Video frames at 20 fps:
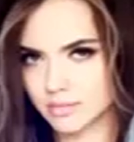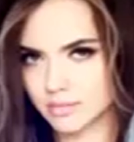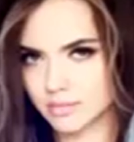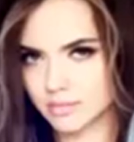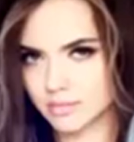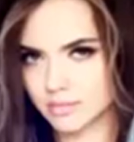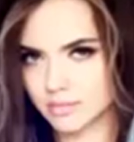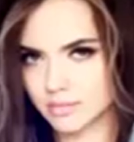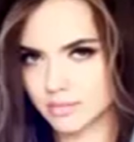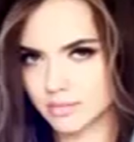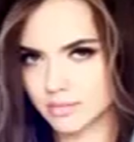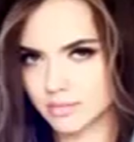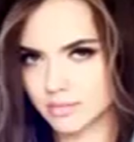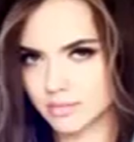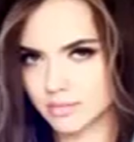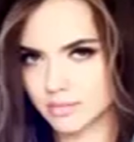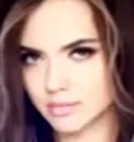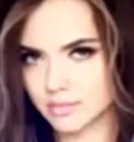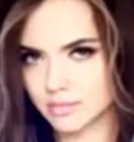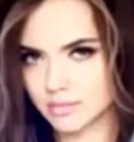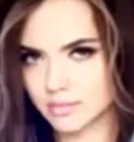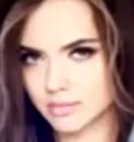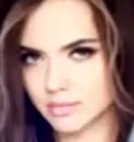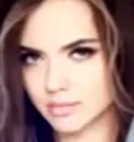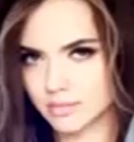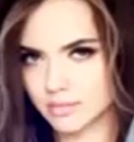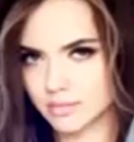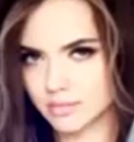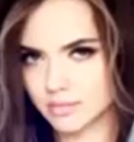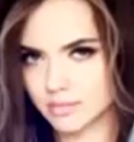
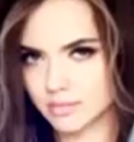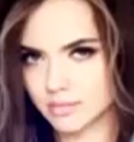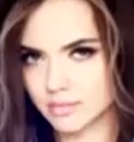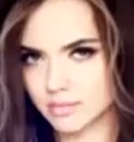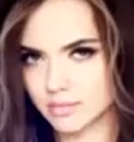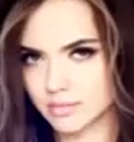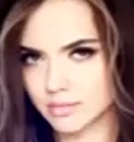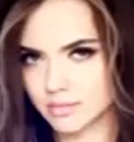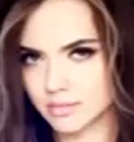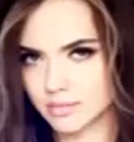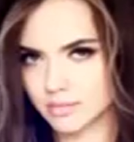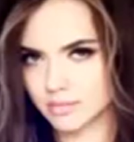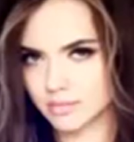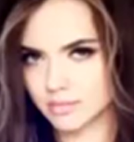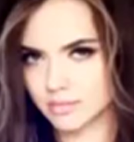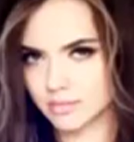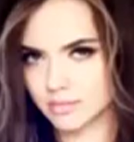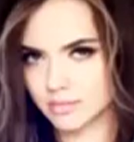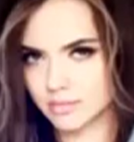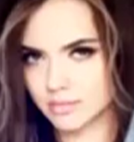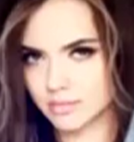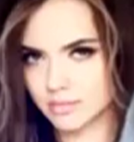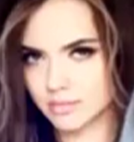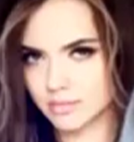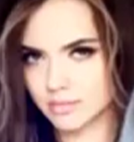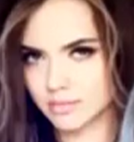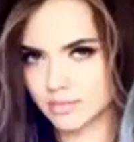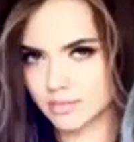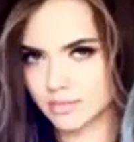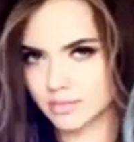
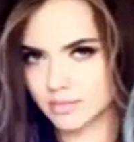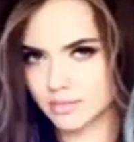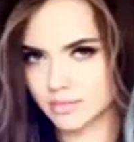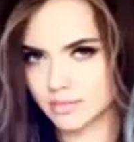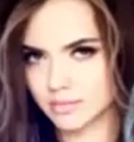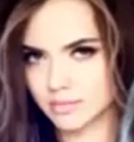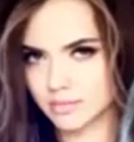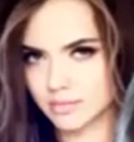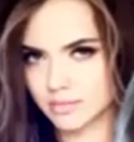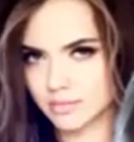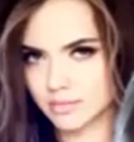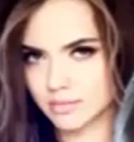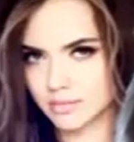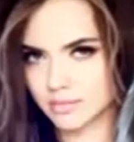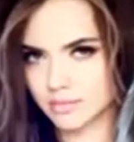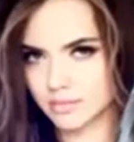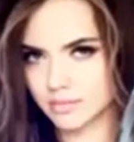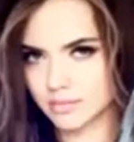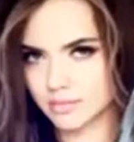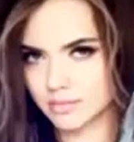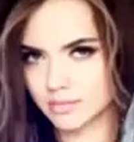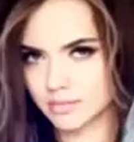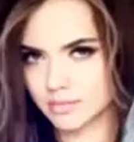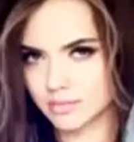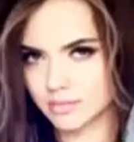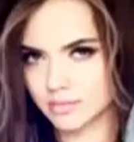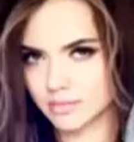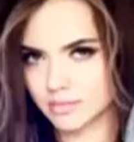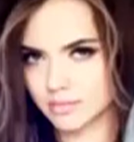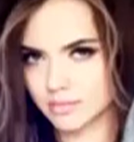
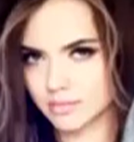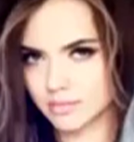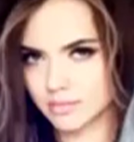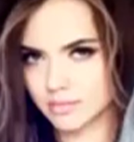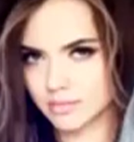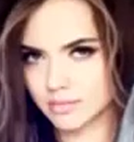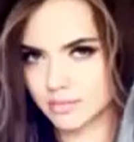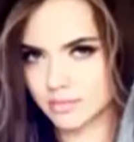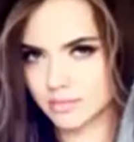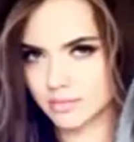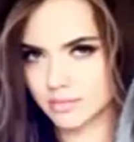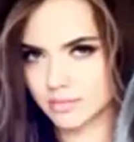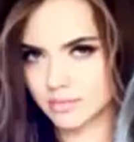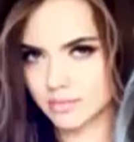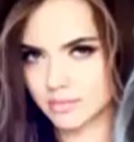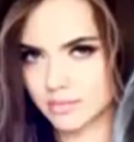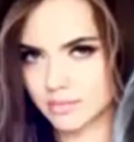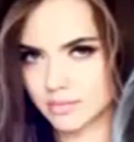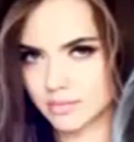(silent)